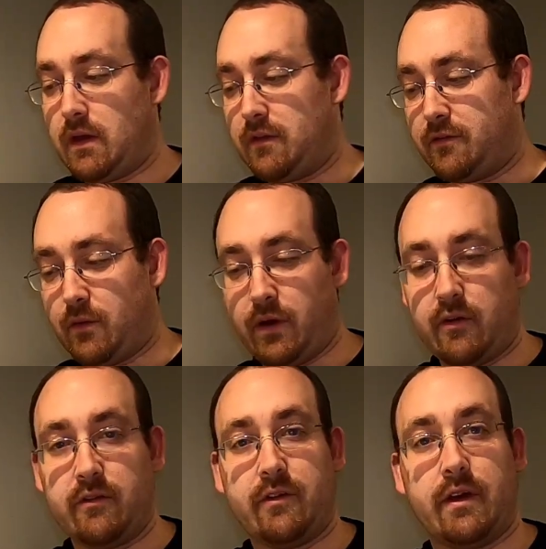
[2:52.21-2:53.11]
And so
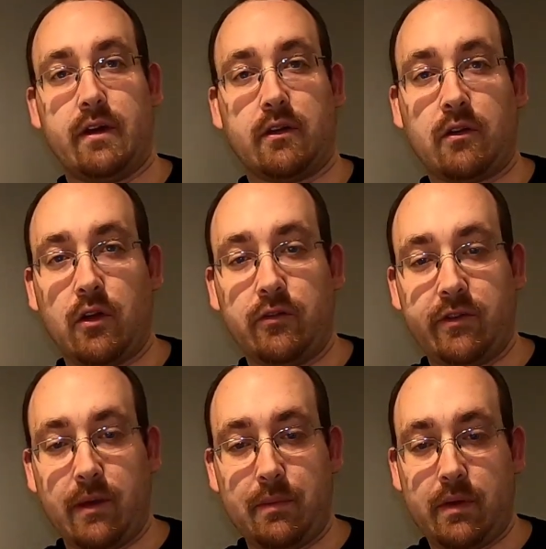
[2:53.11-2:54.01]
here's a
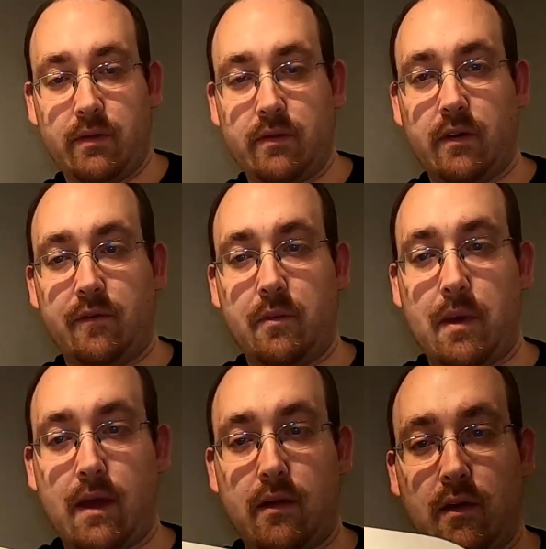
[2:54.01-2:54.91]
close-up of the
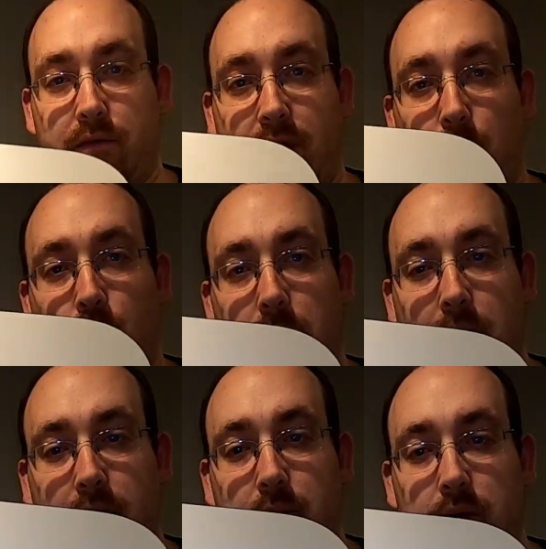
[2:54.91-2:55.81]
M1
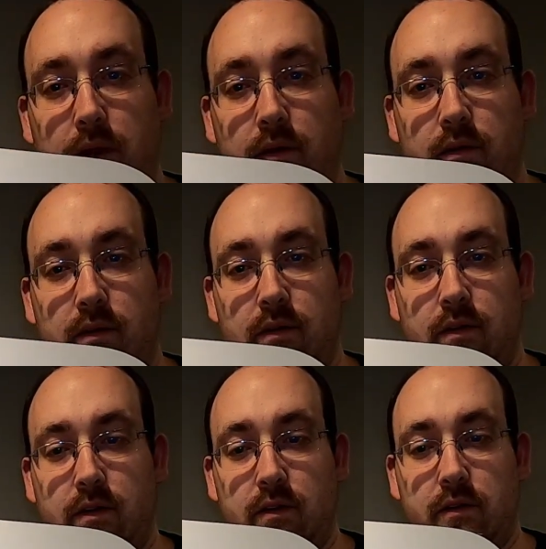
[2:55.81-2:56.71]
Mac Mini.
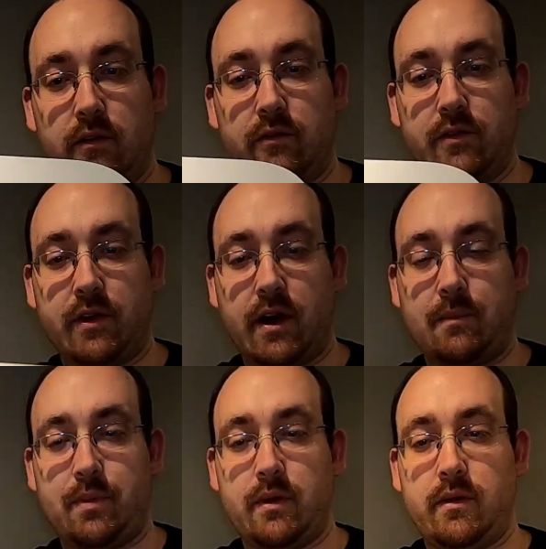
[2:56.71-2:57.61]
There's the
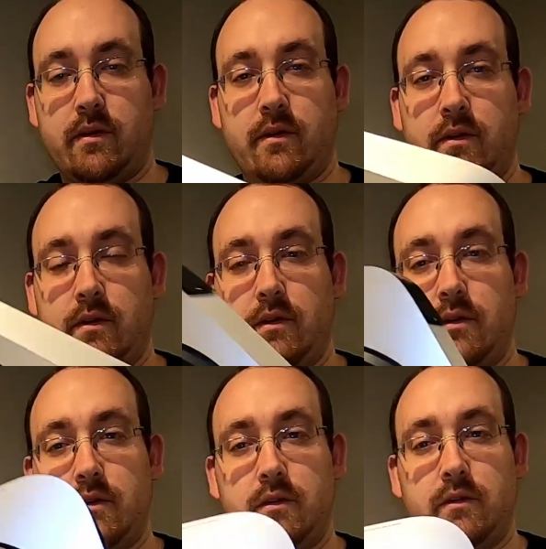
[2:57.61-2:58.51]
top,
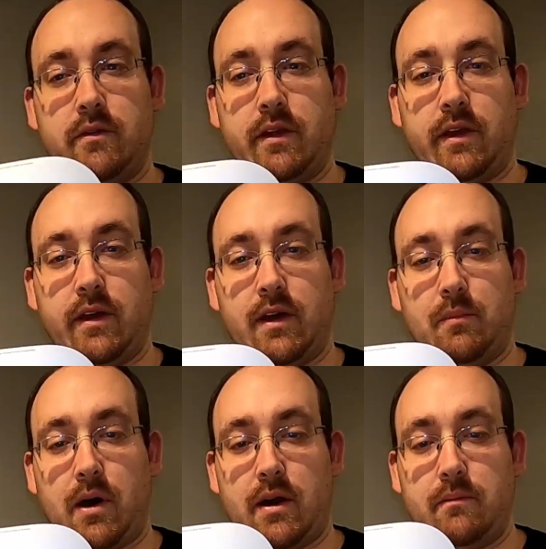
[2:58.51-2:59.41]

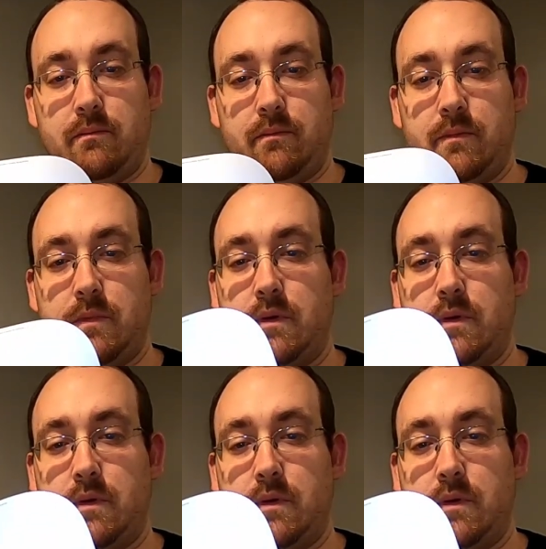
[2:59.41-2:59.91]
the bottom,